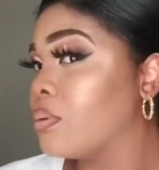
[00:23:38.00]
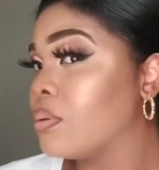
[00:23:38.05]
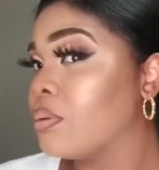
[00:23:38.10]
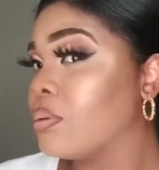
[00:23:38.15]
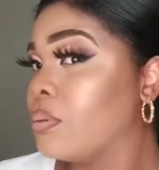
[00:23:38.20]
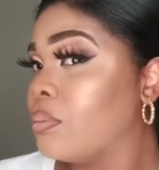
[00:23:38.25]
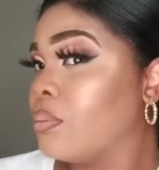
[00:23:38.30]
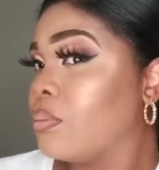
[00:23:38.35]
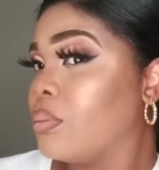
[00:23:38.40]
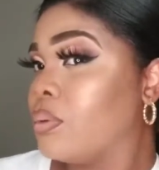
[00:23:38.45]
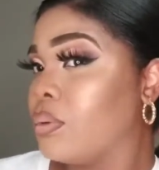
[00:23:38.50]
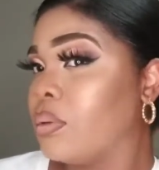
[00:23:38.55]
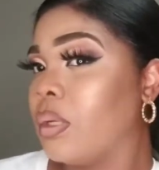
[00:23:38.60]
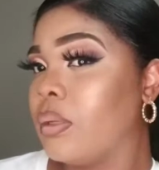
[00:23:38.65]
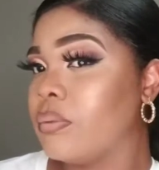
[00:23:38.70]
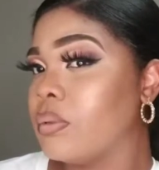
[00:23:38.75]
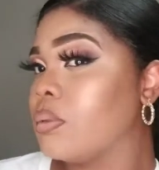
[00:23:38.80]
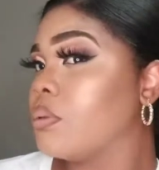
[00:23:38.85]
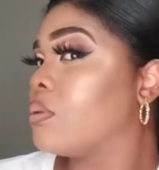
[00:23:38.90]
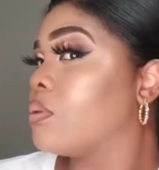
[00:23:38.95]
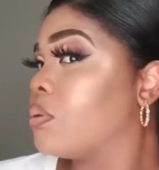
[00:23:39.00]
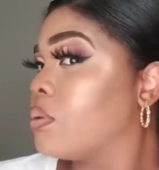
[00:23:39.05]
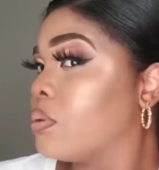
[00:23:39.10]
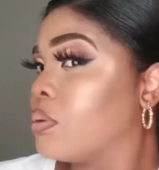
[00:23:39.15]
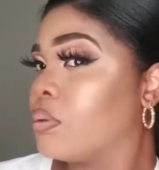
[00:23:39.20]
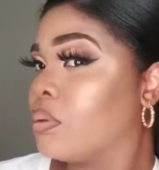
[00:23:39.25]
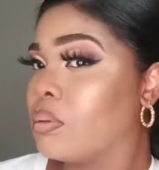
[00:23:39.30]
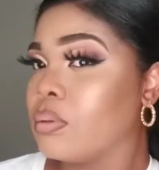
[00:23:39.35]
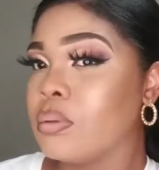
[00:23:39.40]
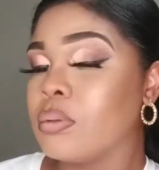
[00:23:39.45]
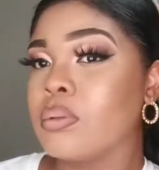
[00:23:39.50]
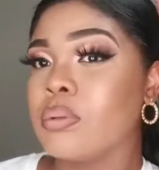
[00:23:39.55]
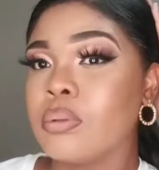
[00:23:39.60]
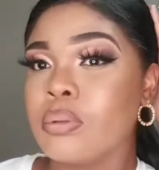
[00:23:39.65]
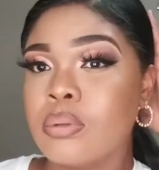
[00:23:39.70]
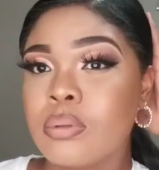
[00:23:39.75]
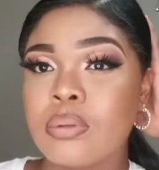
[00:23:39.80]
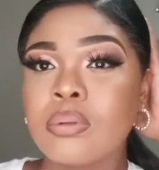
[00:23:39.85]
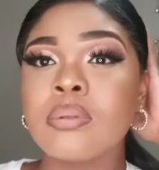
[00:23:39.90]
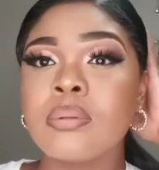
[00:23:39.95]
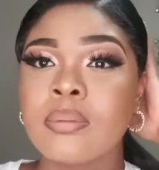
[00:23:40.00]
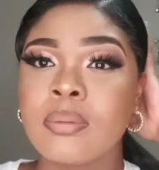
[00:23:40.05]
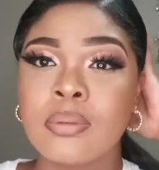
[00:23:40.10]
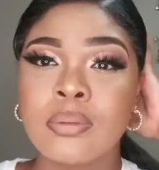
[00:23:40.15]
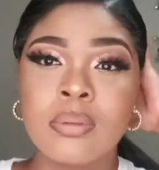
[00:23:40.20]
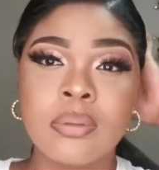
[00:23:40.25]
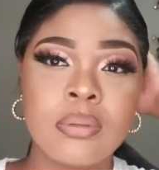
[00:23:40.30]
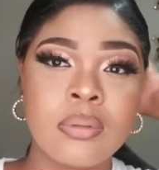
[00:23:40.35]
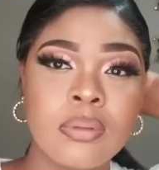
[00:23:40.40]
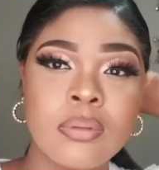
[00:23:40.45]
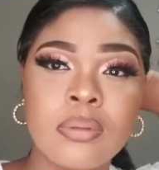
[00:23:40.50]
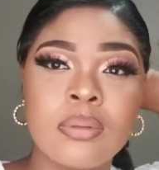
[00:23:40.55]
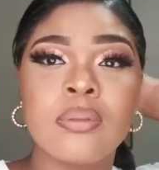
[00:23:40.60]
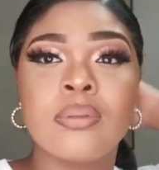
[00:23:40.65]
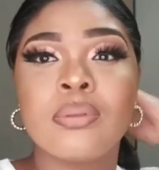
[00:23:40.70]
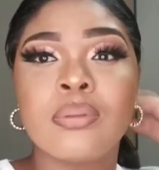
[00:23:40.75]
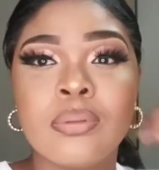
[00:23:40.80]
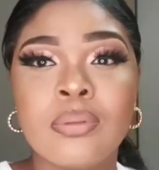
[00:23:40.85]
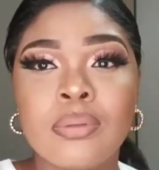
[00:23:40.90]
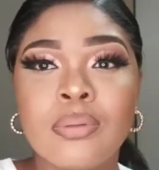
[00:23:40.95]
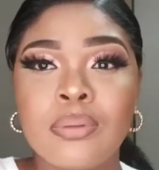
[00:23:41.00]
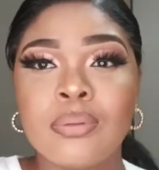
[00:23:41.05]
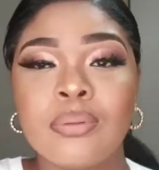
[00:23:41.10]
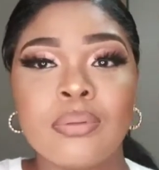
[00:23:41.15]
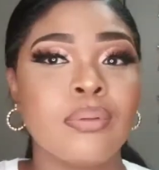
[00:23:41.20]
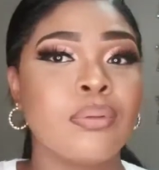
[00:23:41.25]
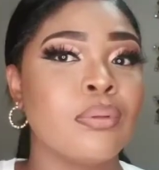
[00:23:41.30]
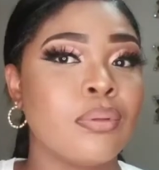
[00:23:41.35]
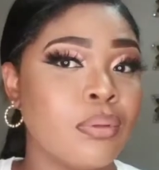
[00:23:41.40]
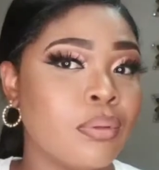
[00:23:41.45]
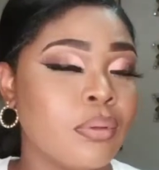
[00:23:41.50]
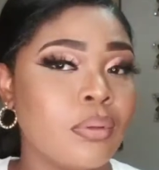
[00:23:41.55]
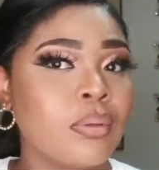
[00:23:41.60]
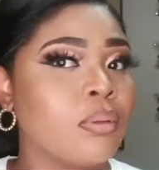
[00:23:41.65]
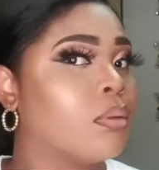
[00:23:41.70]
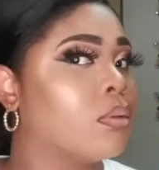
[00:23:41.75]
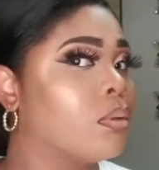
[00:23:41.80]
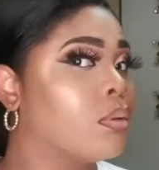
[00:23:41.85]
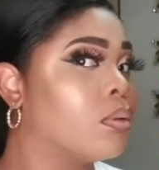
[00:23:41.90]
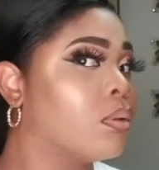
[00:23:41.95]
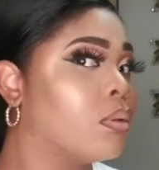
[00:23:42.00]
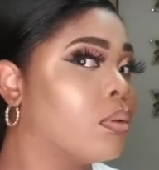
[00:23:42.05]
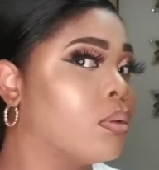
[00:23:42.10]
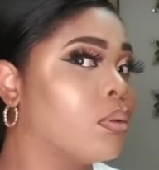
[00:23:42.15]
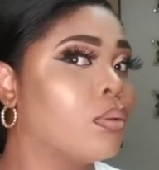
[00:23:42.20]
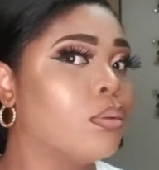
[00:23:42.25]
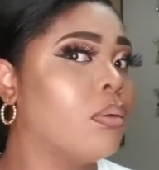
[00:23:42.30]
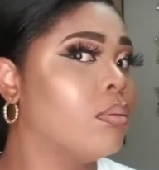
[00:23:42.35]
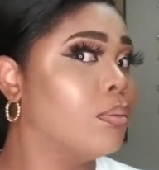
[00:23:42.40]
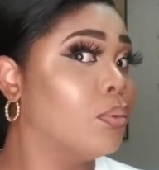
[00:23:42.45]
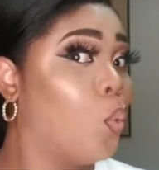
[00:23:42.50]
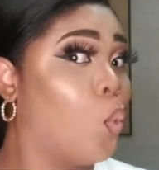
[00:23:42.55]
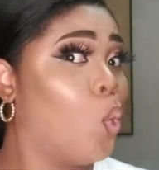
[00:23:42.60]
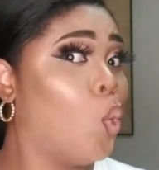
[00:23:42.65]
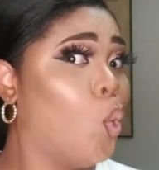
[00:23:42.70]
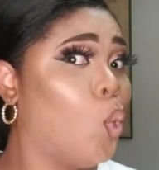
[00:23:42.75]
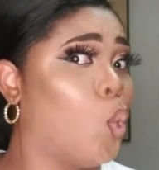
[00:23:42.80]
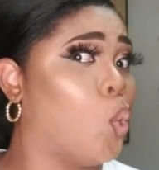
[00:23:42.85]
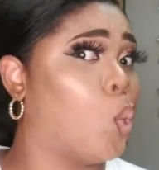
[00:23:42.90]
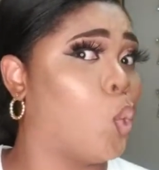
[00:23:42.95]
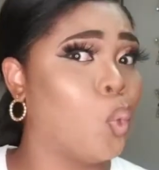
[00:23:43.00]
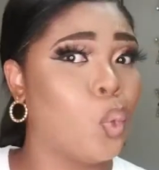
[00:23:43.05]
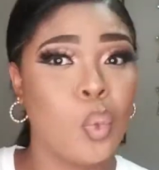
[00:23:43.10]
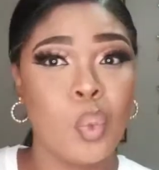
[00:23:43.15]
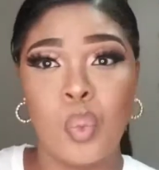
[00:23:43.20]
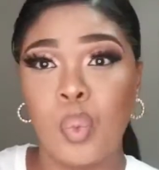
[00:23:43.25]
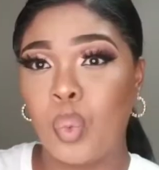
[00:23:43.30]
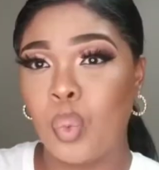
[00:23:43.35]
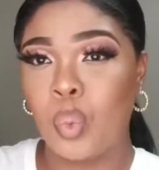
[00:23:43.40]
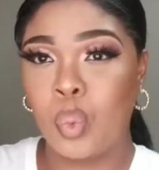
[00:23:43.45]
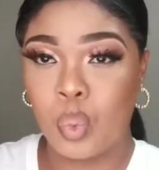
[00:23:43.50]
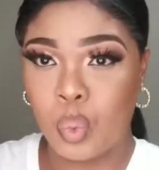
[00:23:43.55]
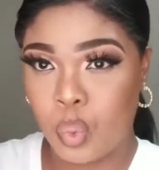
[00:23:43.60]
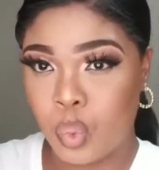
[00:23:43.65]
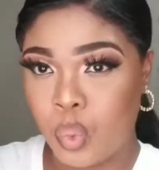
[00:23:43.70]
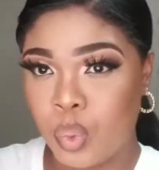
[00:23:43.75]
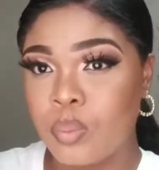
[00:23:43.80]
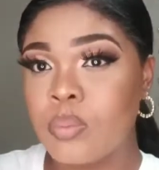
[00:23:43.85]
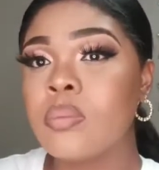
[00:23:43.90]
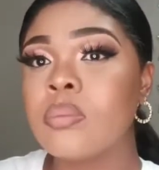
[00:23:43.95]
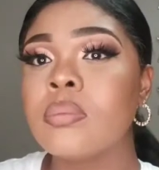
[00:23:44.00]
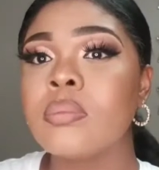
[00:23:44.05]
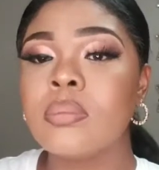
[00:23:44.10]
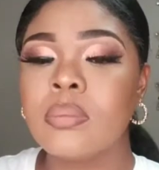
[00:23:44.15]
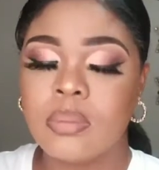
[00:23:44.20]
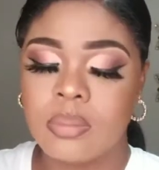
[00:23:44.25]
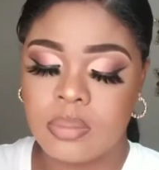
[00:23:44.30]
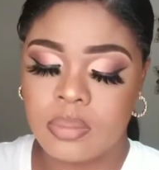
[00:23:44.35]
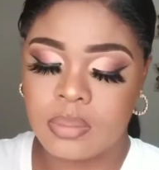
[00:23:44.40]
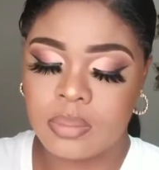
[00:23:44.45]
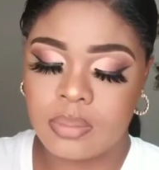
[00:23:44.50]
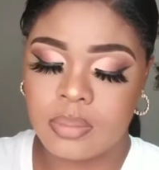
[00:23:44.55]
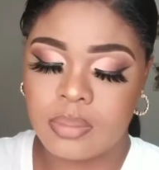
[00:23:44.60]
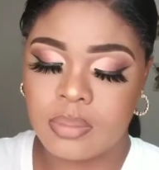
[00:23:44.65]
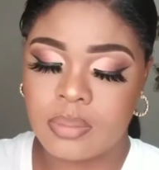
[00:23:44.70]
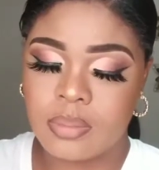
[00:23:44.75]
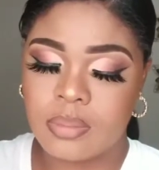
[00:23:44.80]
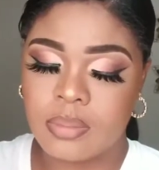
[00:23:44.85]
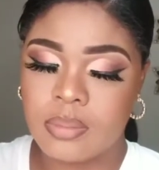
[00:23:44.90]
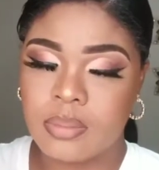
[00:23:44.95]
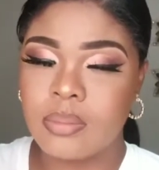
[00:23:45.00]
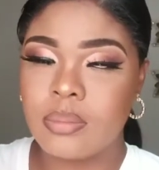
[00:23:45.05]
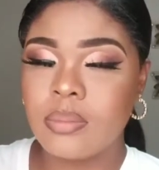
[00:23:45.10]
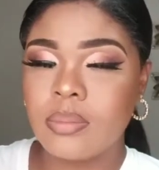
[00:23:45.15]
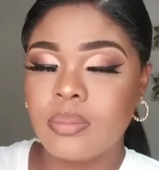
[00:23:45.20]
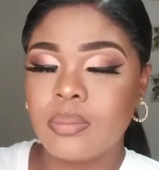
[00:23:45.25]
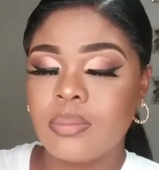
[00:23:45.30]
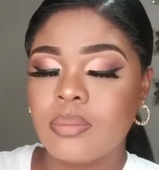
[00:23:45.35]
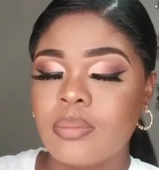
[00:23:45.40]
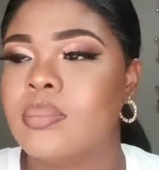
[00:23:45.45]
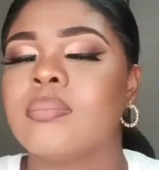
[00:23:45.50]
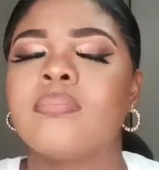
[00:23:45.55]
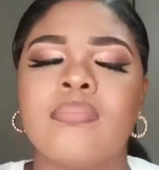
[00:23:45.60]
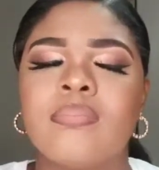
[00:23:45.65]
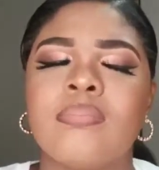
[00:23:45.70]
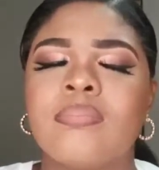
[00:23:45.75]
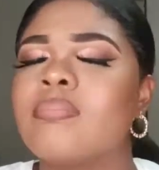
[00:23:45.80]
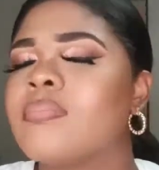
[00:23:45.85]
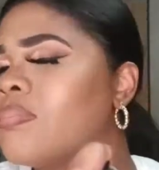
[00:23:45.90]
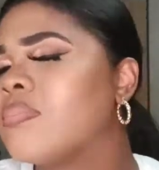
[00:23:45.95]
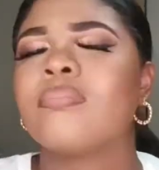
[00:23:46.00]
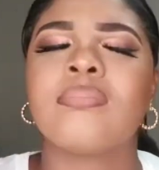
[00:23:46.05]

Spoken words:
Yeah, check me out. Jeez, I love the end product. I do. I really. Oh, check.